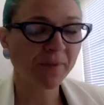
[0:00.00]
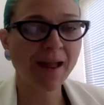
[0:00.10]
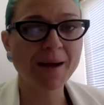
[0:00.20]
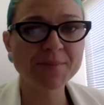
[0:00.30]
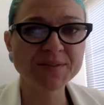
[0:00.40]

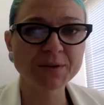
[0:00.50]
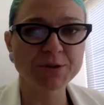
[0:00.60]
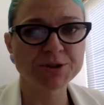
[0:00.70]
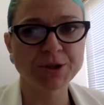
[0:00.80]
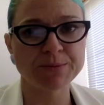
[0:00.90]

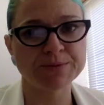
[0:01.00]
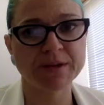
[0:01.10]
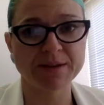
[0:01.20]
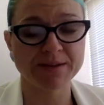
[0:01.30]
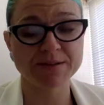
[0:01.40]
Absolute terms
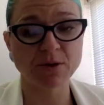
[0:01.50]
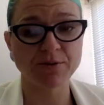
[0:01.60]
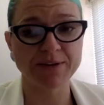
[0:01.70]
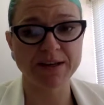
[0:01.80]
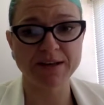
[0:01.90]
like this
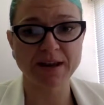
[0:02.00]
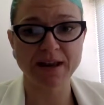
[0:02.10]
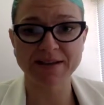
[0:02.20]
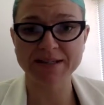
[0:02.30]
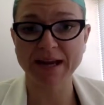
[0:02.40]
often
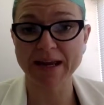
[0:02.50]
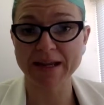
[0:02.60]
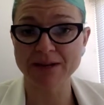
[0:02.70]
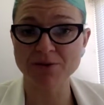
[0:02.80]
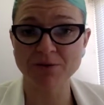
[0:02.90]
indicate
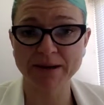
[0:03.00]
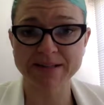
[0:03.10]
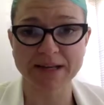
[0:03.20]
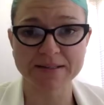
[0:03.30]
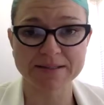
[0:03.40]

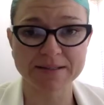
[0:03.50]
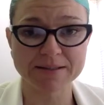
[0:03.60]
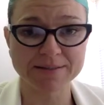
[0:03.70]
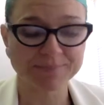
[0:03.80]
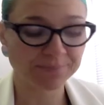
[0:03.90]
incorrect
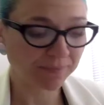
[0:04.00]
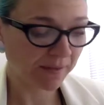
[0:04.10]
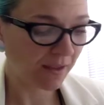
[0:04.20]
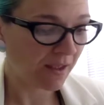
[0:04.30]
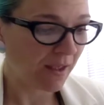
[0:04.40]
answers.
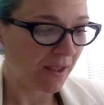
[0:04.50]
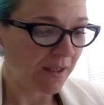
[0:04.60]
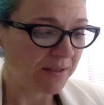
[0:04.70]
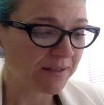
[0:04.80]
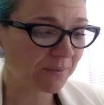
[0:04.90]

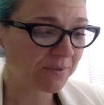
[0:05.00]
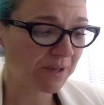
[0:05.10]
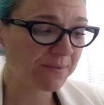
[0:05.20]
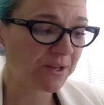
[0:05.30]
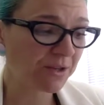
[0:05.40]

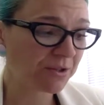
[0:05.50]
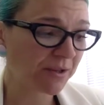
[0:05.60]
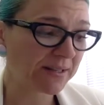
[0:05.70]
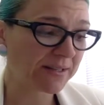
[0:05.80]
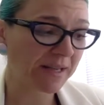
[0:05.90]
Sometimes you can
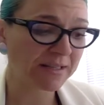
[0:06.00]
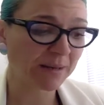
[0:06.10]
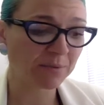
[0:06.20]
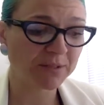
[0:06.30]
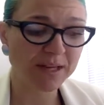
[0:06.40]
translate
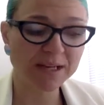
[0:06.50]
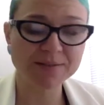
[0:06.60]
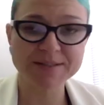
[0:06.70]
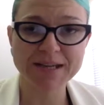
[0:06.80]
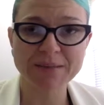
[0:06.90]
double negative
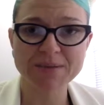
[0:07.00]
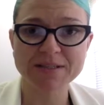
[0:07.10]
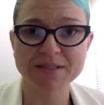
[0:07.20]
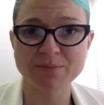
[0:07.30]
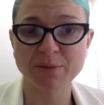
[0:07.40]

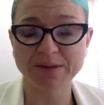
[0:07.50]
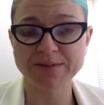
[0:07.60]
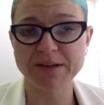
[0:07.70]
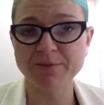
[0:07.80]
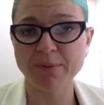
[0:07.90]
statements into
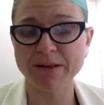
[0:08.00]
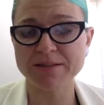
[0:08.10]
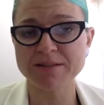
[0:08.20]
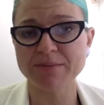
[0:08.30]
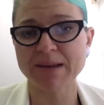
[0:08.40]
positive
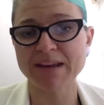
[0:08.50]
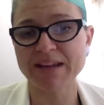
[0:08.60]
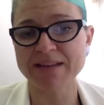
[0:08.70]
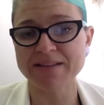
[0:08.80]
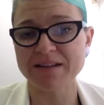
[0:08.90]
ones to make it
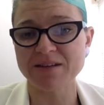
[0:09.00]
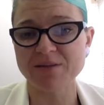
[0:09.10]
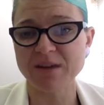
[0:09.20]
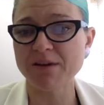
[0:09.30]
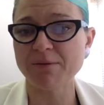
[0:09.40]
easier to
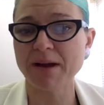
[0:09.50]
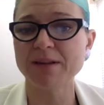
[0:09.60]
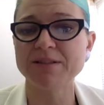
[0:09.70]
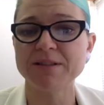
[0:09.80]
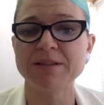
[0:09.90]
think
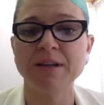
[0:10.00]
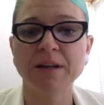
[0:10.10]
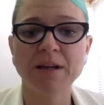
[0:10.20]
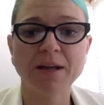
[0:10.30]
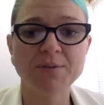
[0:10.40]
around it
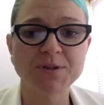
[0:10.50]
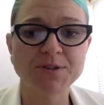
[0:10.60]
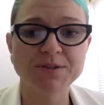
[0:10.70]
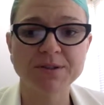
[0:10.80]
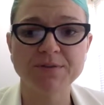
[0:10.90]
and
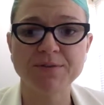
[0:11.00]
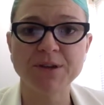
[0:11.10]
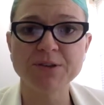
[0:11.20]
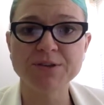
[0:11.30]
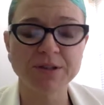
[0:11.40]
reduce
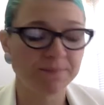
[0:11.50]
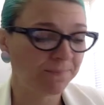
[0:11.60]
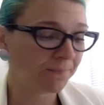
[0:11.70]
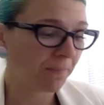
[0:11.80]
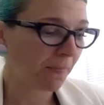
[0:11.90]
confusion.
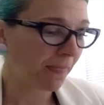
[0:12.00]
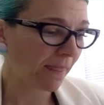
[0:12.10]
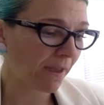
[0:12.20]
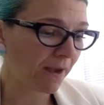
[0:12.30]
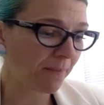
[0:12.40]

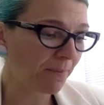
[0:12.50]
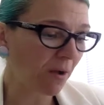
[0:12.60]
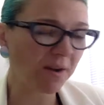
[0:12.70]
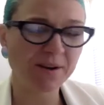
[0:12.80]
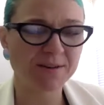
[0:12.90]
But
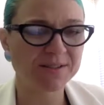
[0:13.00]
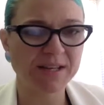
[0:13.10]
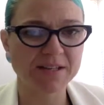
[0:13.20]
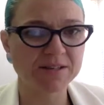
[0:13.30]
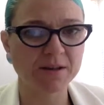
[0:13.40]
I don't
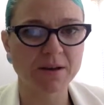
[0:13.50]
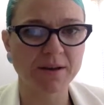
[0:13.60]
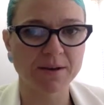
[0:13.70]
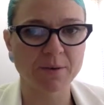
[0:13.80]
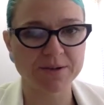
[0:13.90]
tend to
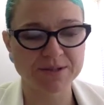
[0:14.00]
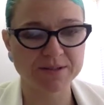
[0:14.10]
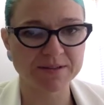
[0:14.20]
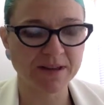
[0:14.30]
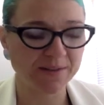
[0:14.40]
like
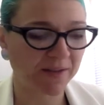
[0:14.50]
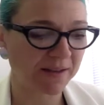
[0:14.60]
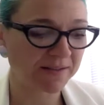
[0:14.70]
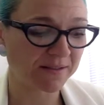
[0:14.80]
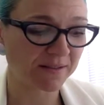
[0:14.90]
questions like
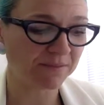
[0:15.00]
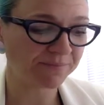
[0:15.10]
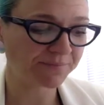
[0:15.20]
that, so